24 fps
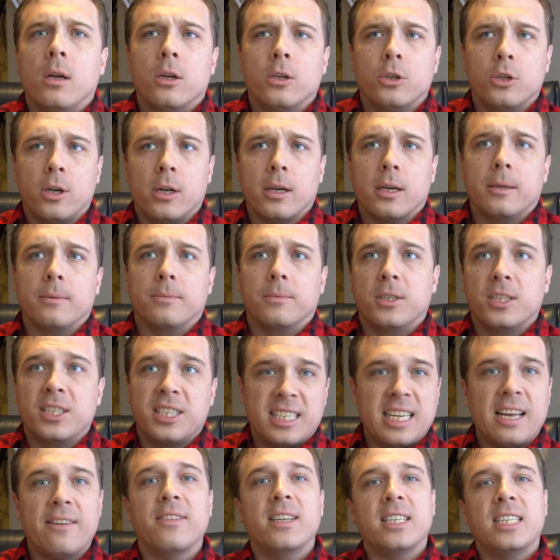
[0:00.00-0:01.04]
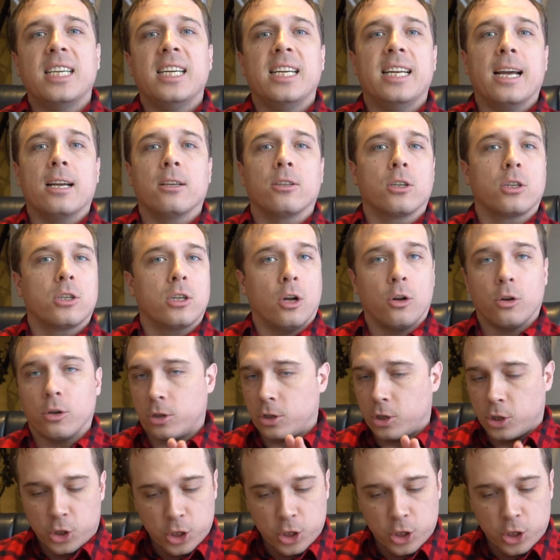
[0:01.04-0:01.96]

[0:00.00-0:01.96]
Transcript: So you're talking 17 ounces total,